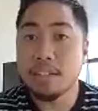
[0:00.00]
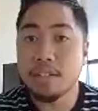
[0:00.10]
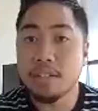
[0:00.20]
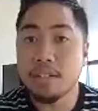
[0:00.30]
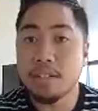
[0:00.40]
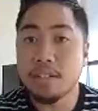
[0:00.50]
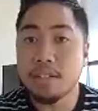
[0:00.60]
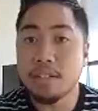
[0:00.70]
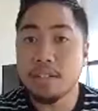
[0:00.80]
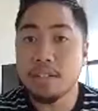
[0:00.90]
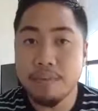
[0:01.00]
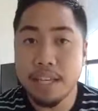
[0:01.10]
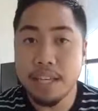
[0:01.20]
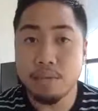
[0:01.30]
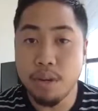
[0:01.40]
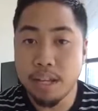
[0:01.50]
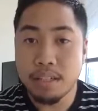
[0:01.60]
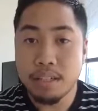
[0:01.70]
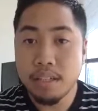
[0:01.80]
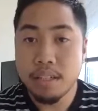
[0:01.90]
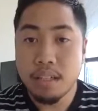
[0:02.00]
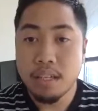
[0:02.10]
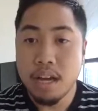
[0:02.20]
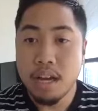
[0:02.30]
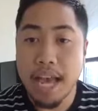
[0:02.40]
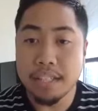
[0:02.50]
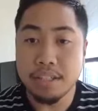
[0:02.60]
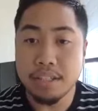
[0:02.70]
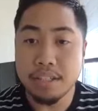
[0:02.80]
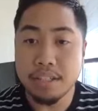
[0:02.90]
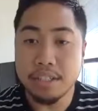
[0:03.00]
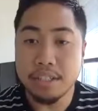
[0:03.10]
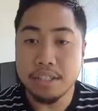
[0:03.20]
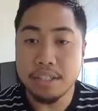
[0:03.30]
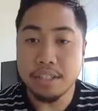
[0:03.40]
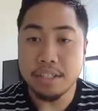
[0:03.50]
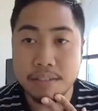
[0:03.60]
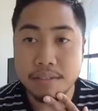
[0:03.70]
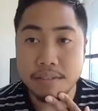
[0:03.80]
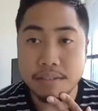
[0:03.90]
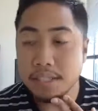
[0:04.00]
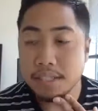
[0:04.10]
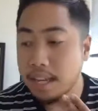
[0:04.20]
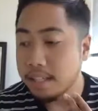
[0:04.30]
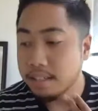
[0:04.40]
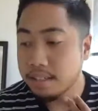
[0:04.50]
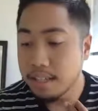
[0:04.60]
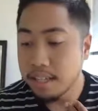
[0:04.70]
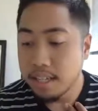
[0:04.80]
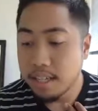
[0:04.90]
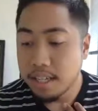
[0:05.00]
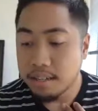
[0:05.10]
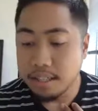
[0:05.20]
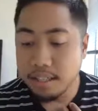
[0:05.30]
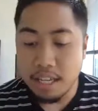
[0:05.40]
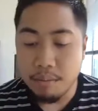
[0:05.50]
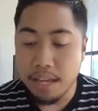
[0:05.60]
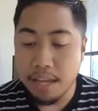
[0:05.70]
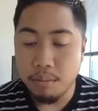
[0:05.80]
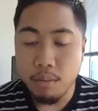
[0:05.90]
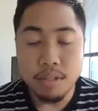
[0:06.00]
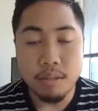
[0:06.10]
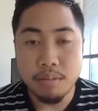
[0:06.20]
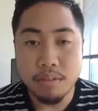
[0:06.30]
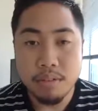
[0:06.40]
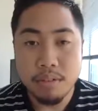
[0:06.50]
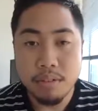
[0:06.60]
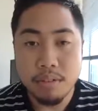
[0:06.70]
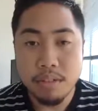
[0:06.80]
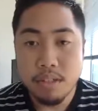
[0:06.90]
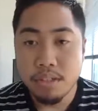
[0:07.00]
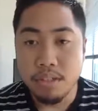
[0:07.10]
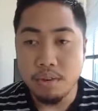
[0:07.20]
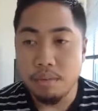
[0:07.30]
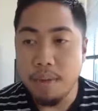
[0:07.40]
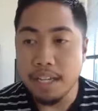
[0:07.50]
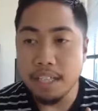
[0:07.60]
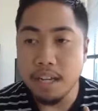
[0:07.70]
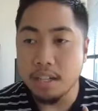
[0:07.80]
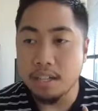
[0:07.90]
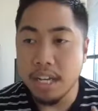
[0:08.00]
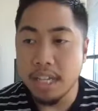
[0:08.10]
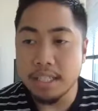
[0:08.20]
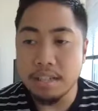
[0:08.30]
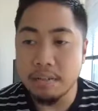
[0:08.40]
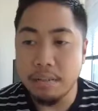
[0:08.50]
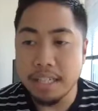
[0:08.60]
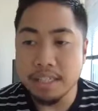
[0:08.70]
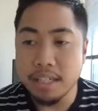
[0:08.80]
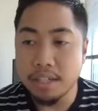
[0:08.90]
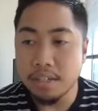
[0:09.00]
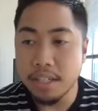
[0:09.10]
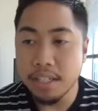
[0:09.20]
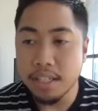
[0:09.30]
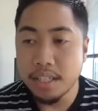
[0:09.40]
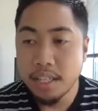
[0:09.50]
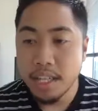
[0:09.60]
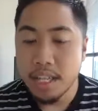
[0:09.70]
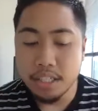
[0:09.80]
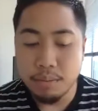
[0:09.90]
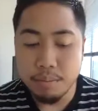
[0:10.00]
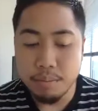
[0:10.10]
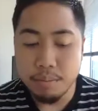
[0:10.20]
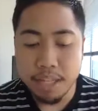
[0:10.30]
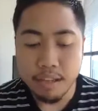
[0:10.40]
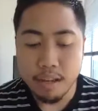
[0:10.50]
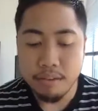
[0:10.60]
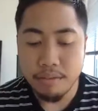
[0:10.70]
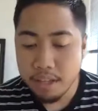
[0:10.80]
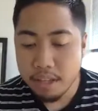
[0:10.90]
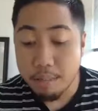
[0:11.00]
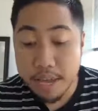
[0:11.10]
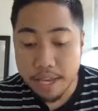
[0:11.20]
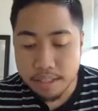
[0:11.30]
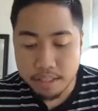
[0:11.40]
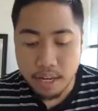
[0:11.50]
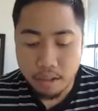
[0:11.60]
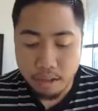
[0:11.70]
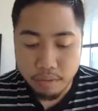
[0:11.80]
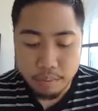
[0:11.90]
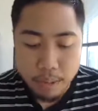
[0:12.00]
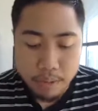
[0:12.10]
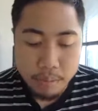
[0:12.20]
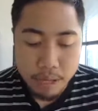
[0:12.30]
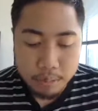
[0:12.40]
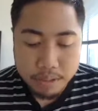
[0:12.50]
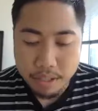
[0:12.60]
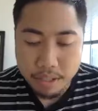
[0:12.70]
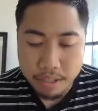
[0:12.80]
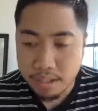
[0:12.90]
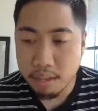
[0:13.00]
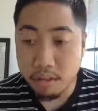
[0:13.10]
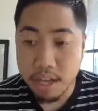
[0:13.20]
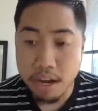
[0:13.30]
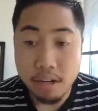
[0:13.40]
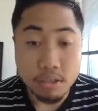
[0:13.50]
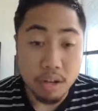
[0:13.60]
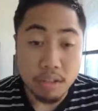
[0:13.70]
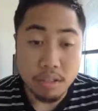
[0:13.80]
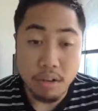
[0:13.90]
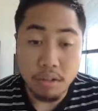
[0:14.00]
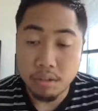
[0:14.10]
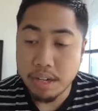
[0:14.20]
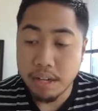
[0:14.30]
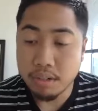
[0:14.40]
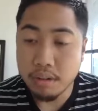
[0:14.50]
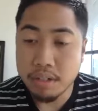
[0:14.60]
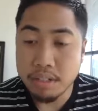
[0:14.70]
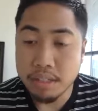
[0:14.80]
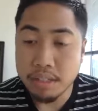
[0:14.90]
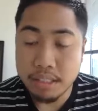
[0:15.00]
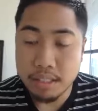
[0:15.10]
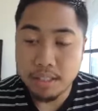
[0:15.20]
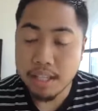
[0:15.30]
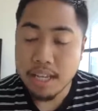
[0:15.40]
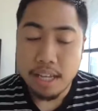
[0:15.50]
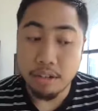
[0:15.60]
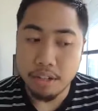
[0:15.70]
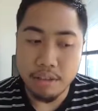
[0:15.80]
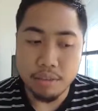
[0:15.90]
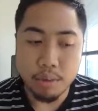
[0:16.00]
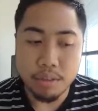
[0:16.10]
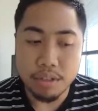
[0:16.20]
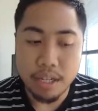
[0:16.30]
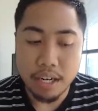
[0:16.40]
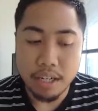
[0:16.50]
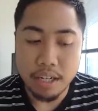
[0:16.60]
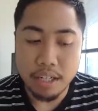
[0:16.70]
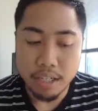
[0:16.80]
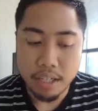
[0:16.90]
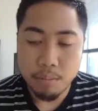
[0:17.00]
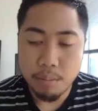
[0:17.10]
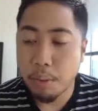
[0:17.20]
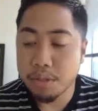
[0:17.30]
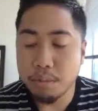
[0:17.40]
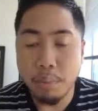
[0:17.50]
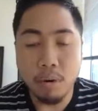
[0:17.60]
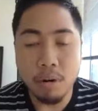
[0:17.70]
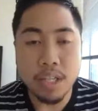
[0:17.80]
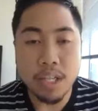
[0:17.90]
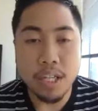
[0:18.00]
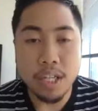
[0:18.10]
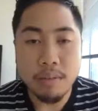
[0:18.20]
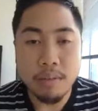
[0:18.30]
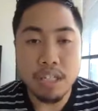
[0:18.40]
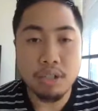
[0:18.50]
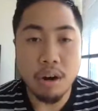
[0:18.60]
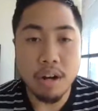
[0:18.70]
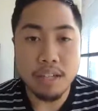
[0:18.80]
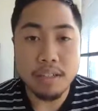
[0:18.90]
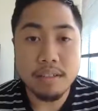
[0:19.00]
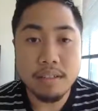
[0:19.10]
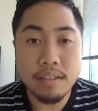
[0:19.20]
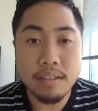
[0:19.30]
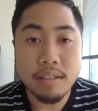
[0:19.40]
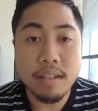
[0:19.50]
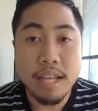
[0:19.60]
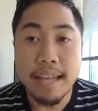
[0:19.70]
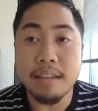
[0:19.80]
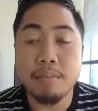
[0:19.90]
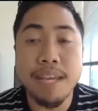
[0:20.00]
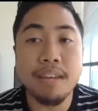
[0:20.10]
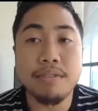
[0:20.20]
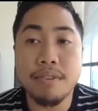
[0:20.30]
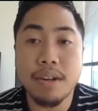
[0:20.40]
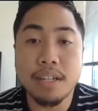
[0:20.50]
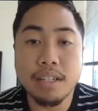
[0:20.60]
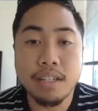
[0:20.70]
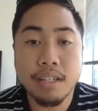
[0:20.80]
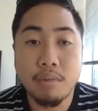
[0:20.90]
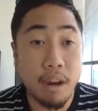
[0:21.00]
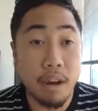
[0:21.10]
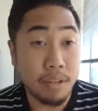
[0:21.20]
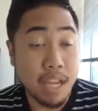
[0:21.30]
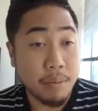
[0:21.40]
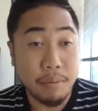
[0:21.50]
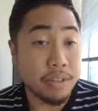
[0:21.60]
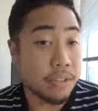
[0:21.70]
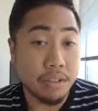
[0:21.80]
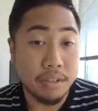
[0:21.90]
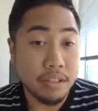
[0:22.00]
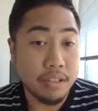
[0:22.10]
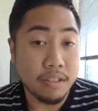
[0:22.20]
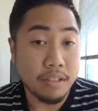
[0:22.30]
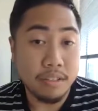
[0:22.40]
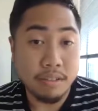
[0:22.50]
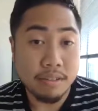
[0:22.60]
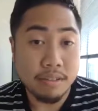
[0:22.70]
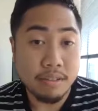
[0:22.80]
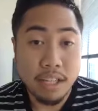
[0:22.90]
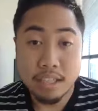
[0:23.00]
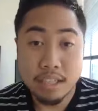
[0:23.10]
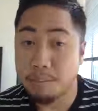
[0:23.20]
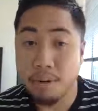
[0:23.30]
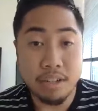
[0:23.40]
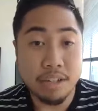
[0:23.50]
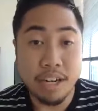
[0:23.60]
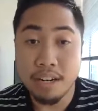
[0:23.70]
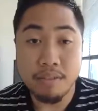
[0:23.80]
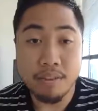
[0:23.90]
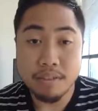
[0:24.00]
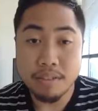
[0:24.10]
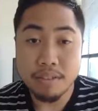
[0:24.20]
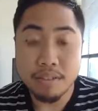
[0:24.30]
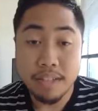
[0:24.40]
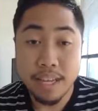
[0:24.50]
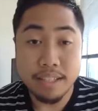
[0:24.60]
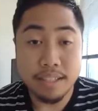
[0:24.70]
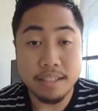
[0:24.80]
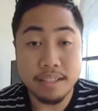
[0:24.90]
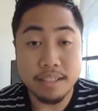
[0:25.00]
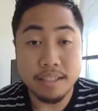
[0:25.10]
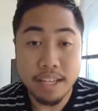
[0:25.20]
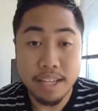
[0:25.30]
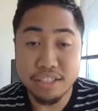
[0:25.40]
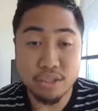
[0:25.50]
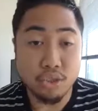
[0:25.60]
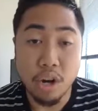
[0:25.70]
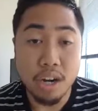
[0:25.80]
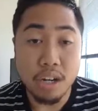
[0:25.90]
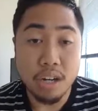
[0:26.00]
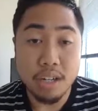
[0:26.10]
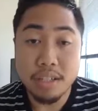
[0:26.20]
saw that is when I start to have massive success, because he made it more simple. So my style of trading isn't even my style of trading. It's just based off the basics that I learned from baby pips and learning how to draw a zone, learning how to draw resistance, learning that from Christopher Terry, but most importantly, drawing. Like, make it fun. Whatever type of music you listen to, just put on your headphones and sit there and draw.